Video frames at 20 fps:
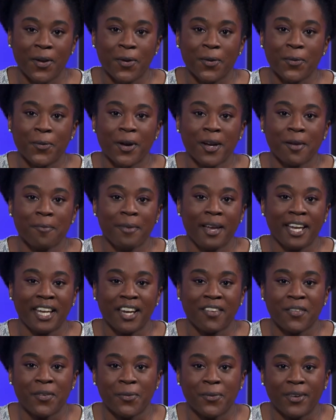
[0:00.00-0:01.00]
Welcome back,
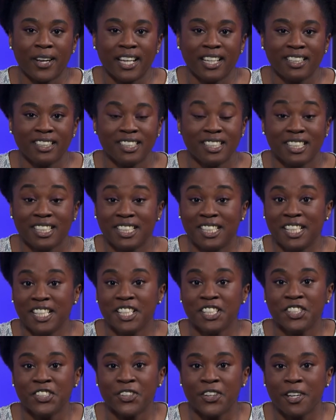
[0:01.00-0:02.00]
everyone.
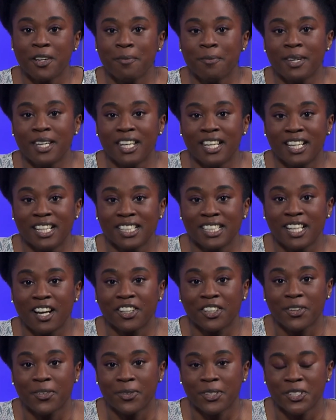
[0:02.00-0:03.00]
Still joining me is
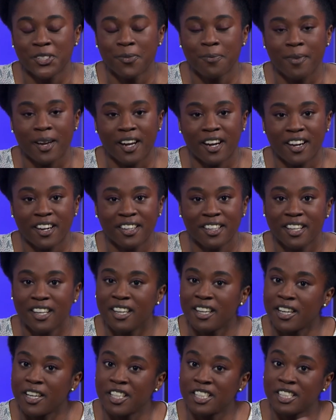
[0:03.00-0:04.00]
Dr. Richard Meiring,
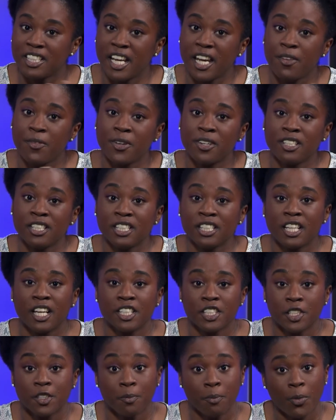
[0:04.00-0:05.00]
and today we're
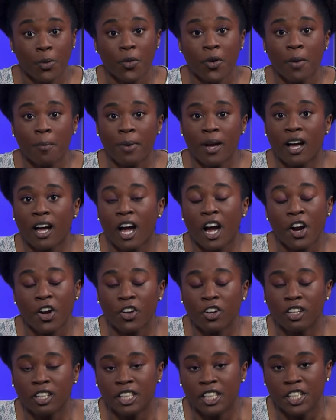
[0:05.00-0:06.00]
discussing more about our
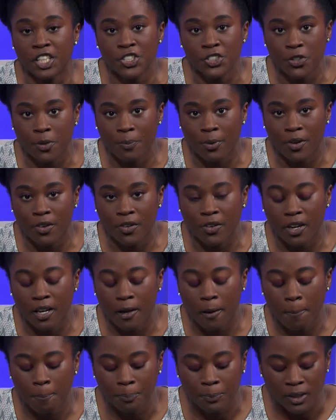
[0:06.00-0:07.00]
early entry
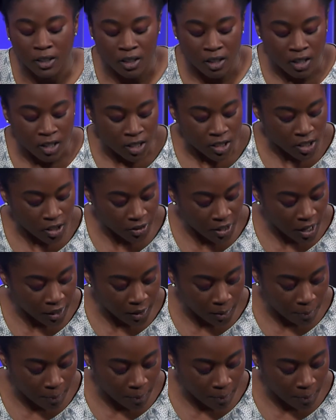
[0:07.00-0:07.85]
program. So, Dr.